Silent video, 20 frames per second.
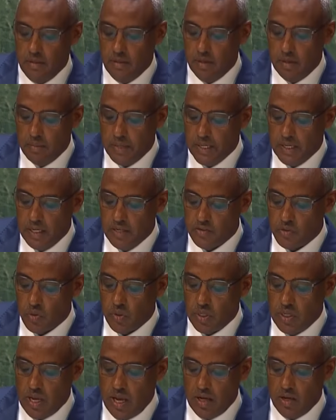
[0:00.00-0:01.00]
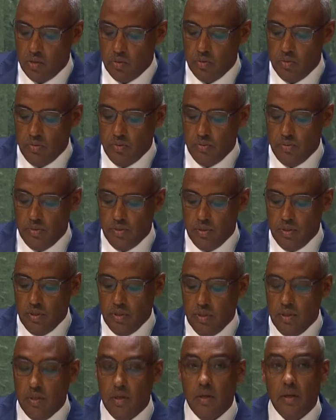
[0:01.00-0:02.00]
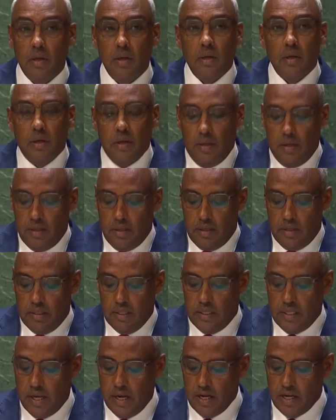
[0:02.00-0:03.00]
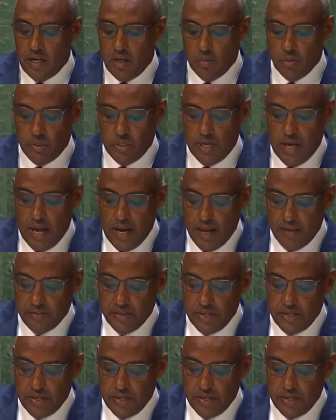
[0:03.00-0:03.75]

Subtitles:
as the President of the 78th session of the General Assembly.